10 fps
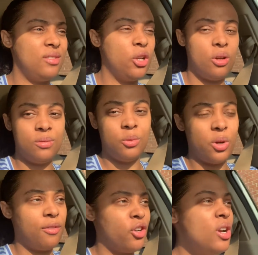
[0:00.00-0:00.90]
you know,
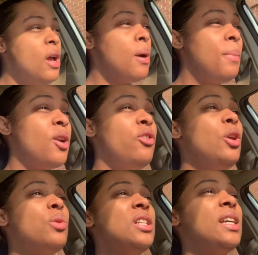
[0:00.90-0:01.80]
whatever. But I really
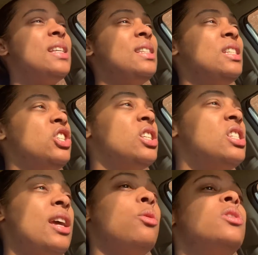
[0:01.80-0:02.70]
want to taste this chicken
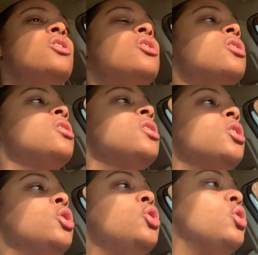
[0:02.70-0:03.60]
sandwich,
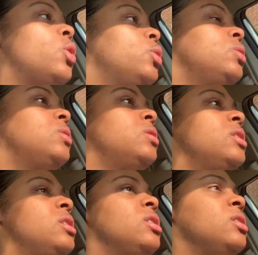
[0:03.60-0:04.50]
so
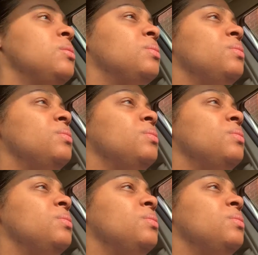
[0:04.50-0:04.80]
let's see.